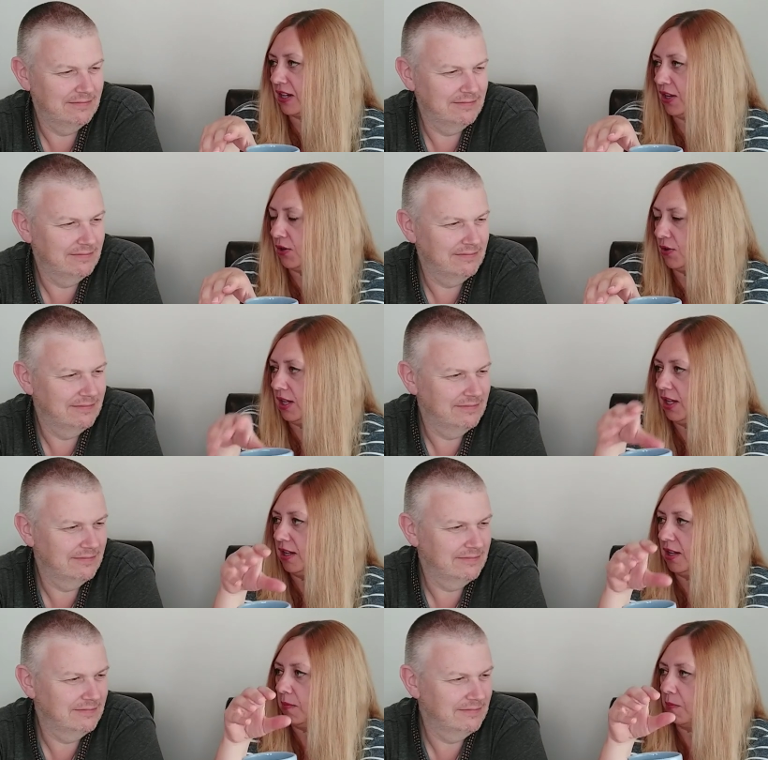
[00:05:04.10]
Speaker 1: value,
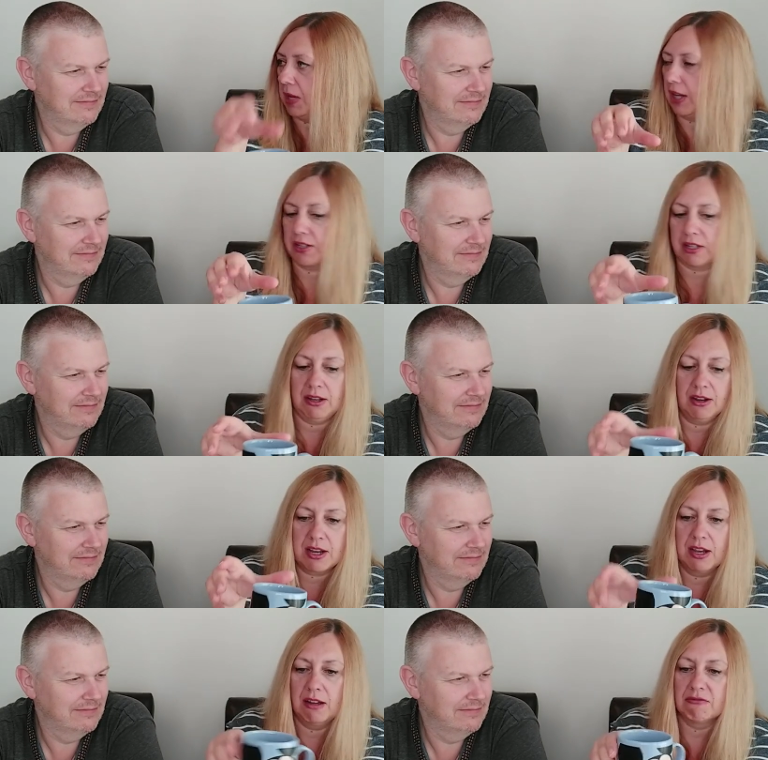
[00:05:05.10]
but I
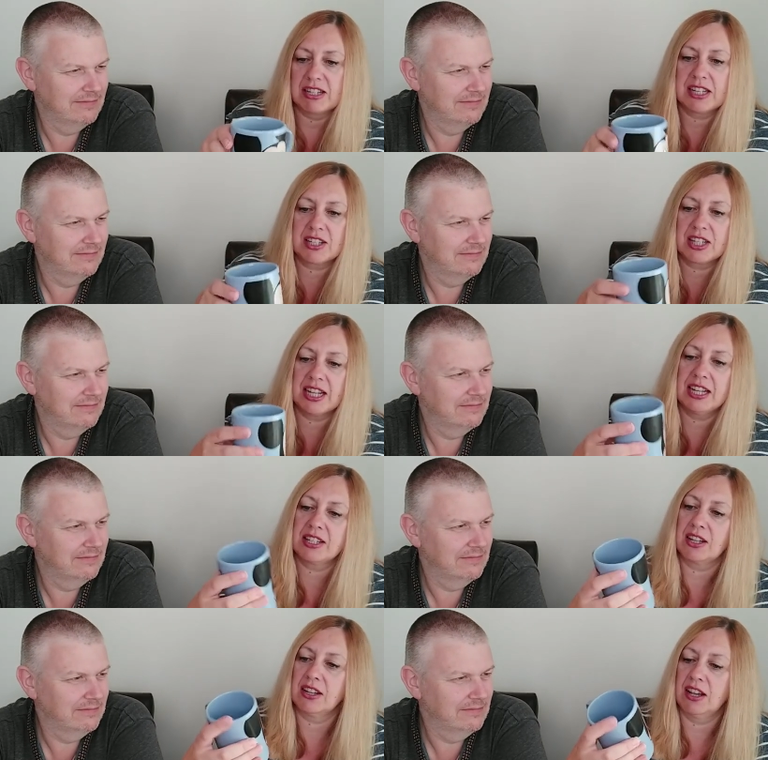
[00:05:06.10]
can't resist it.
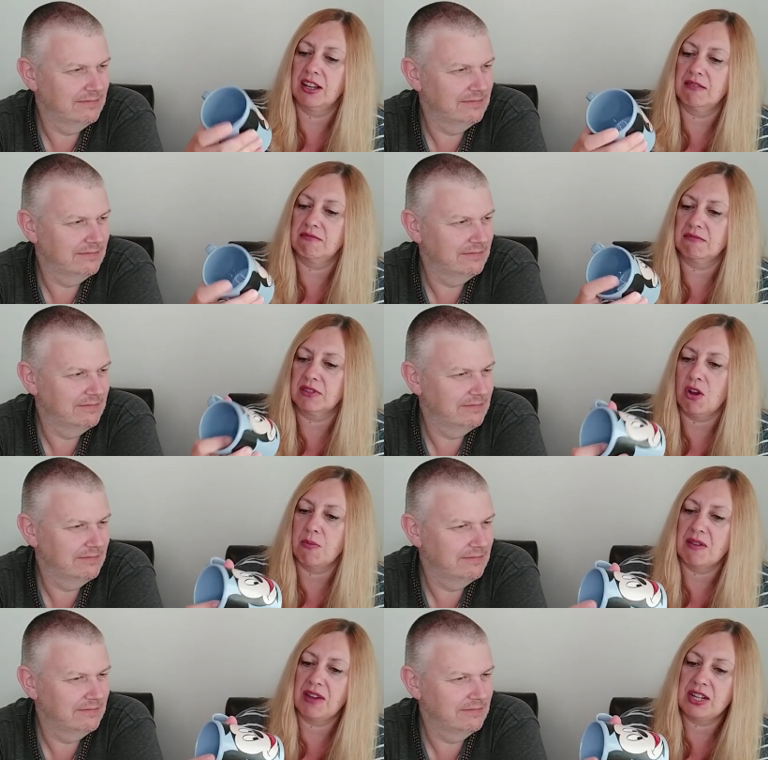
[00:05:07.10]
It's an, um,
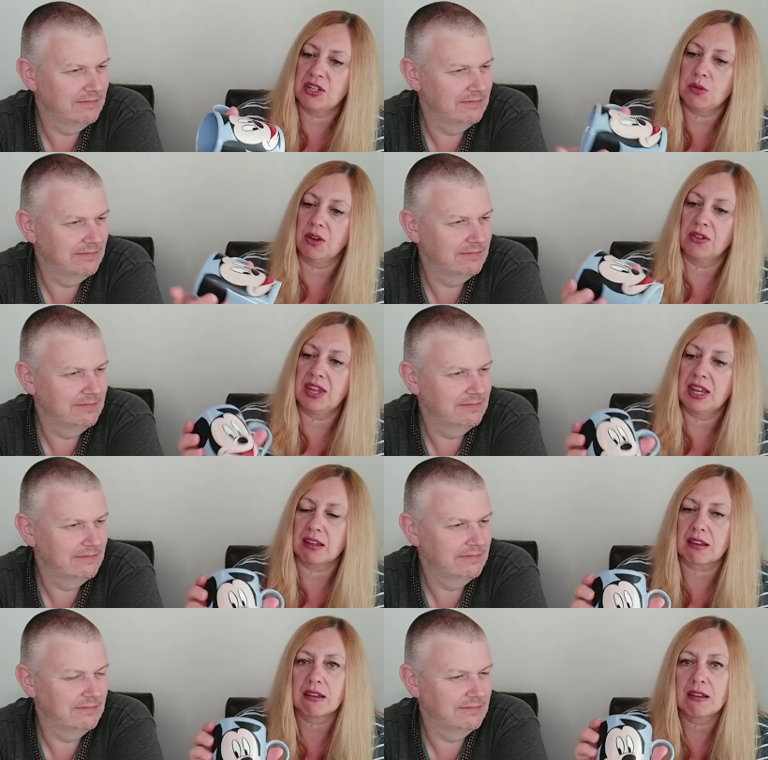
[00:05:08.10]
got a bit of age to it, I
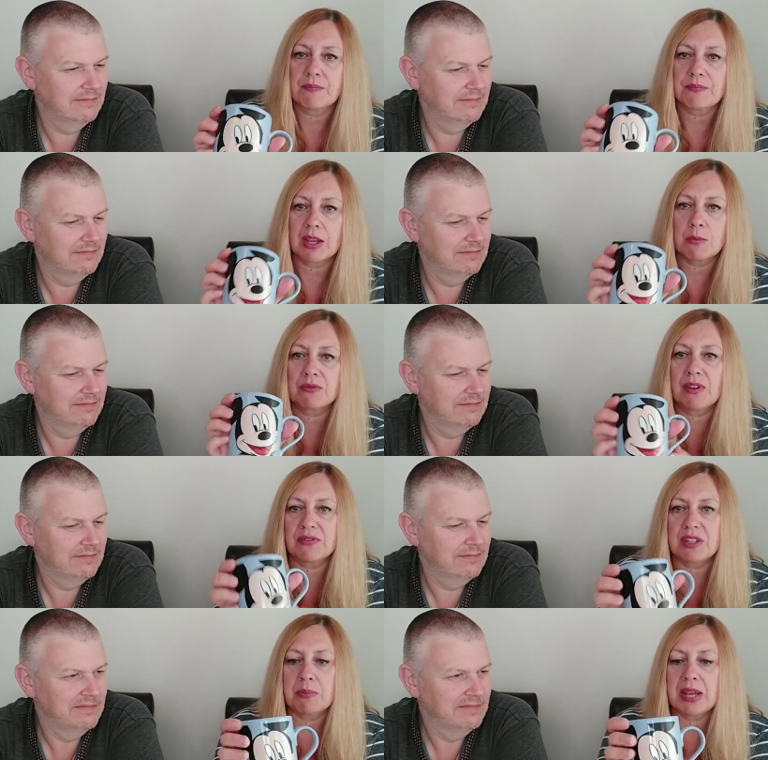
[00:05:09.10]
think. It was
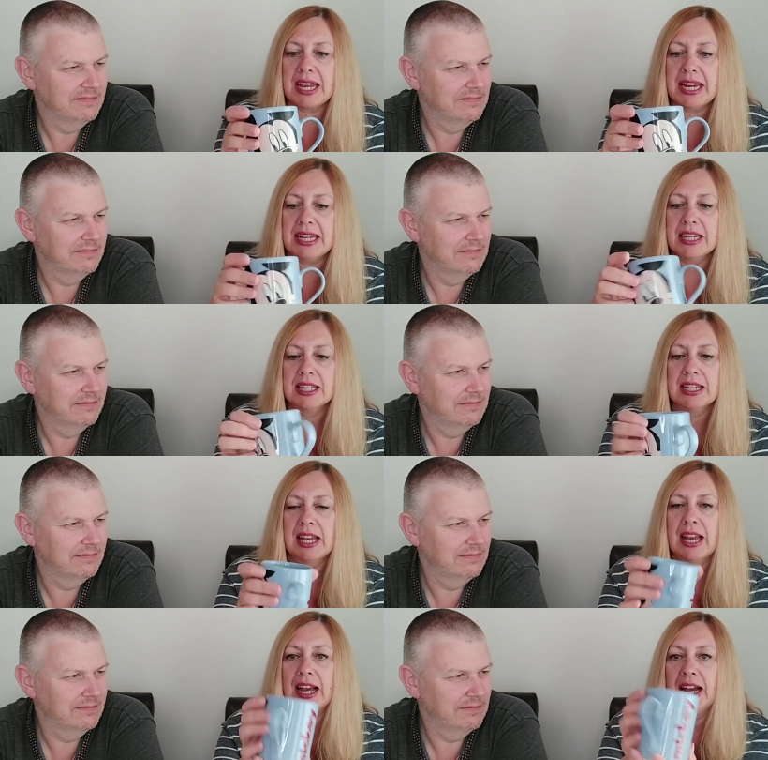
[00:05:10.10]
50p.
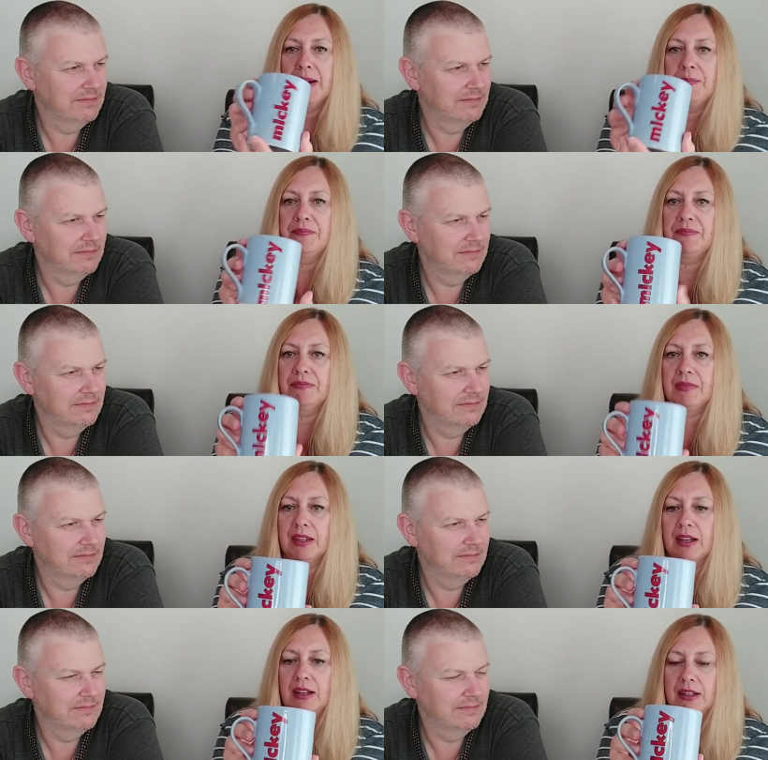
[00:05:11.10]
Um,
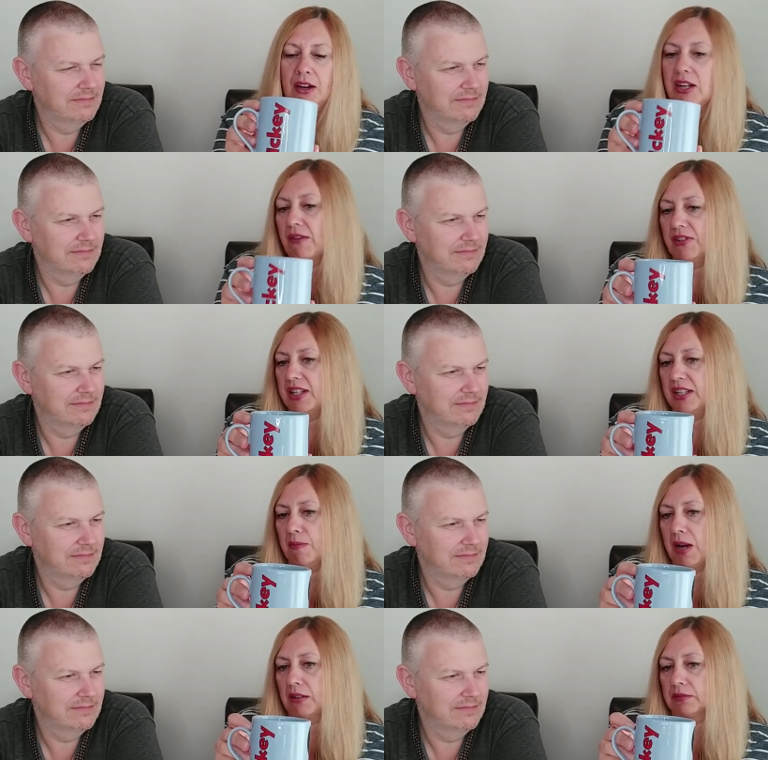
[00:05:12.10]
I love a
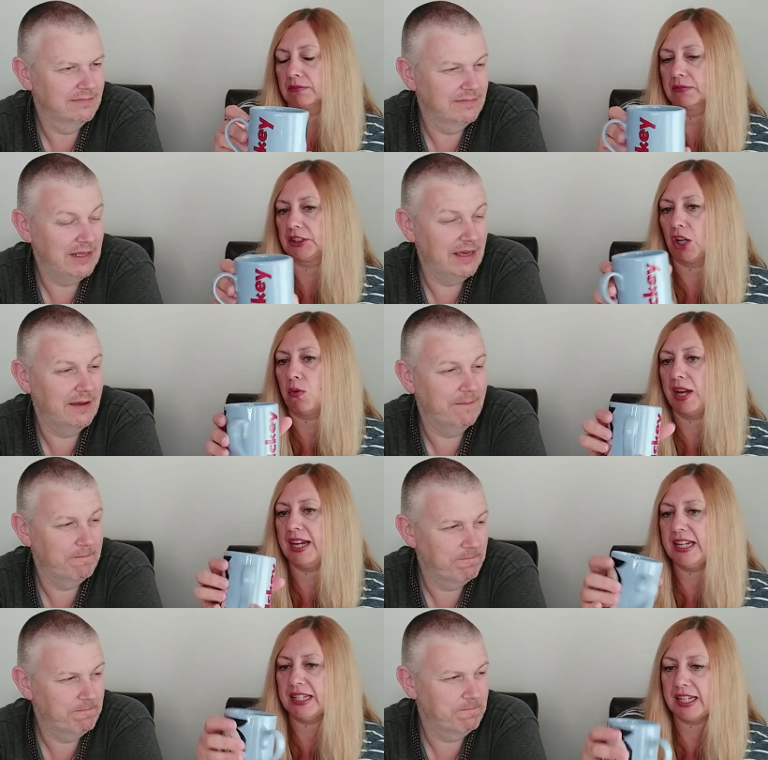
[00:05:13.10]
Disney mug. Yeah. So
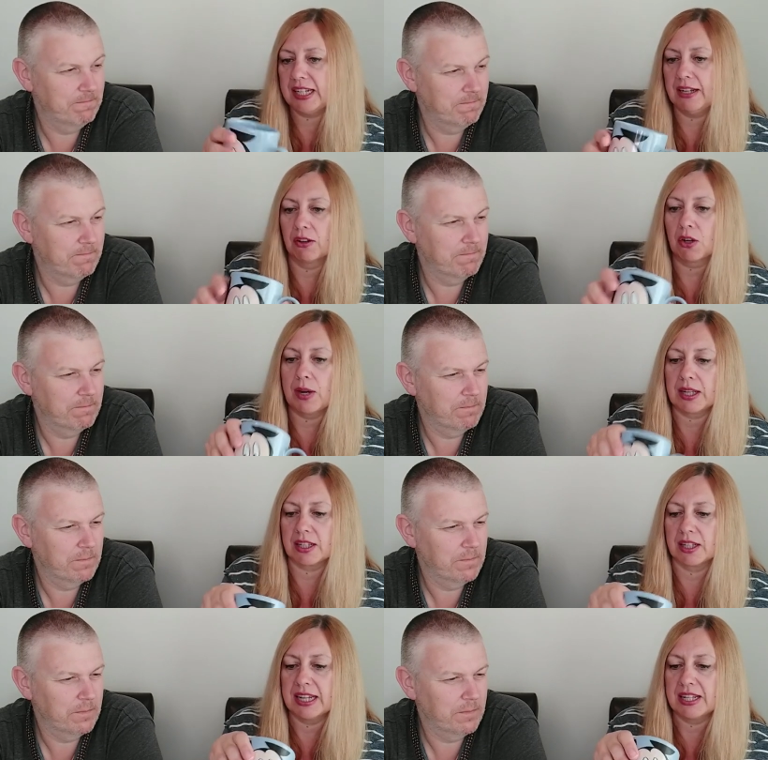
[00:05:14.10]
easy and
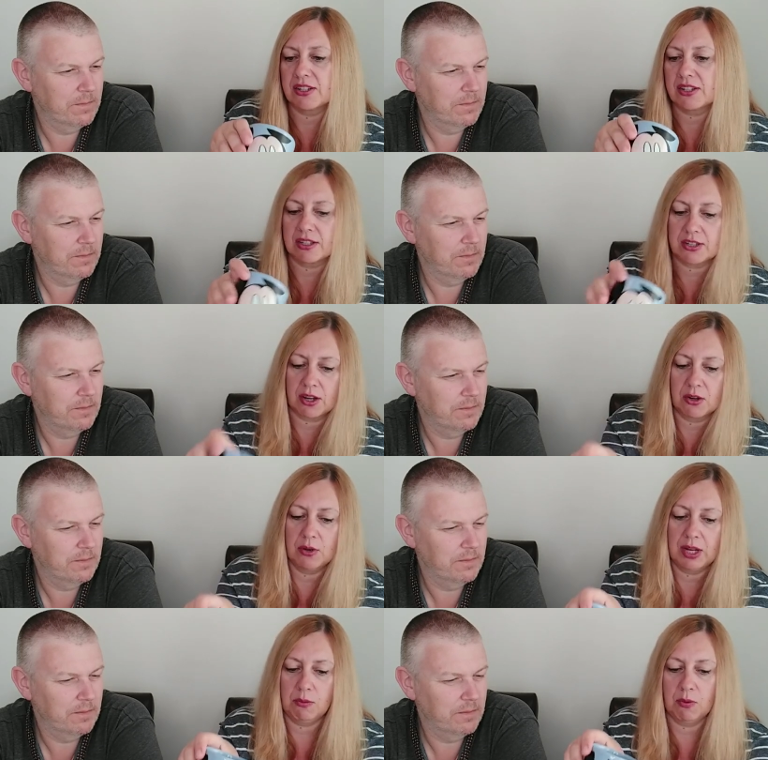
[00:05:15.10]
quick to list.
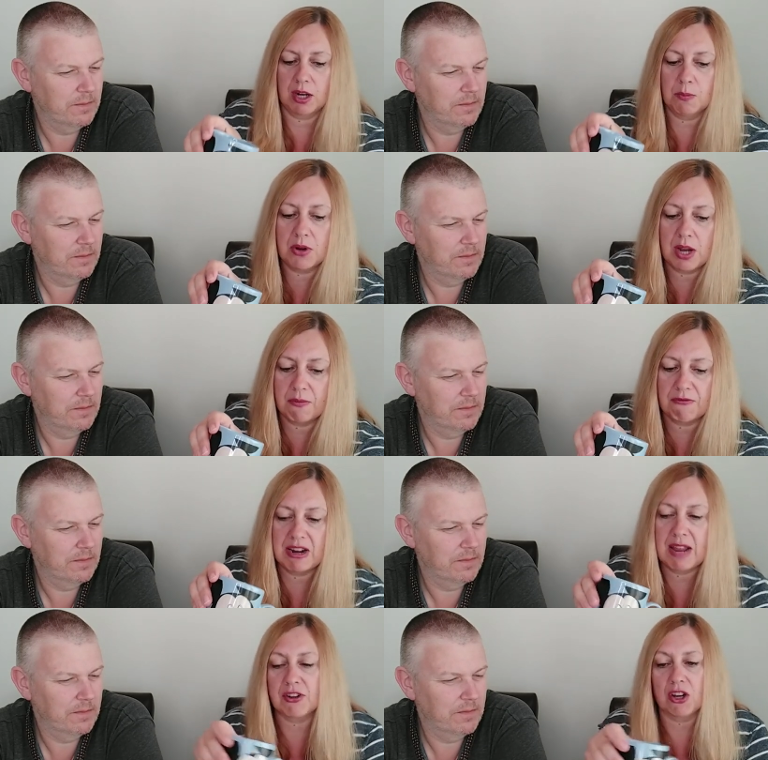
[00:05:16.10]
So it, we're going to put it up
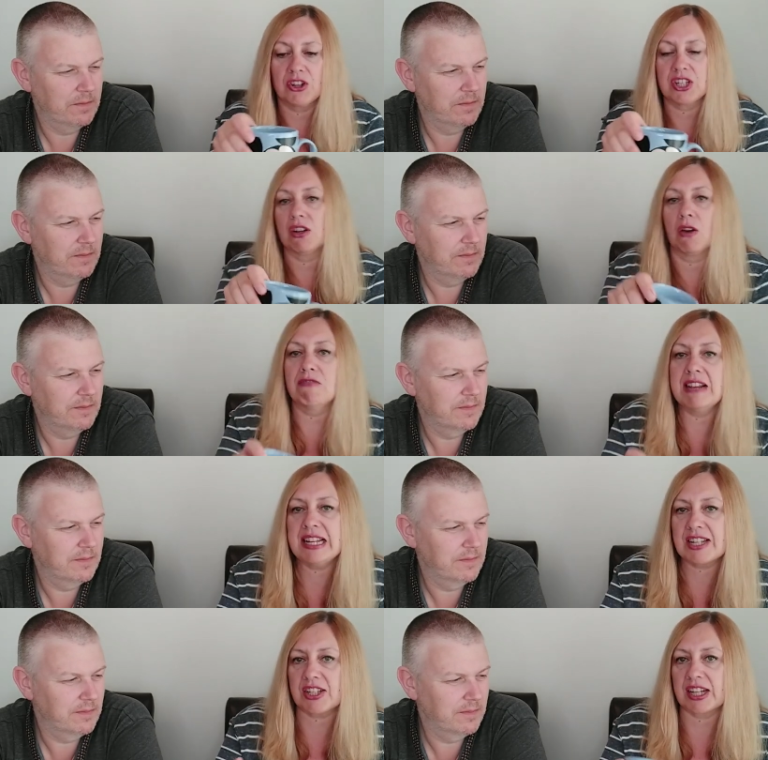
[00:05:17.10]
for 11.99.
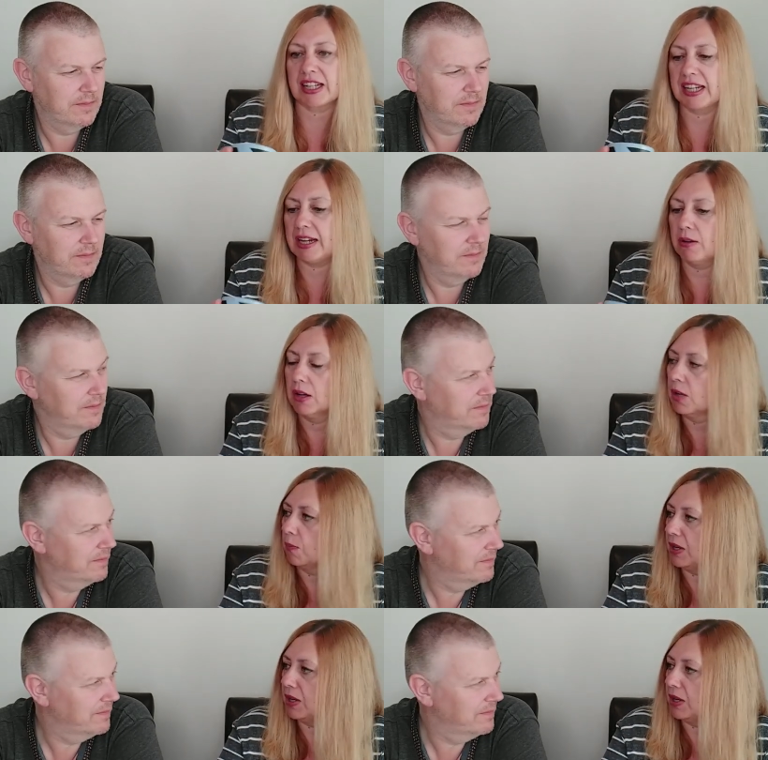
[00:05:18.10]
Realistically,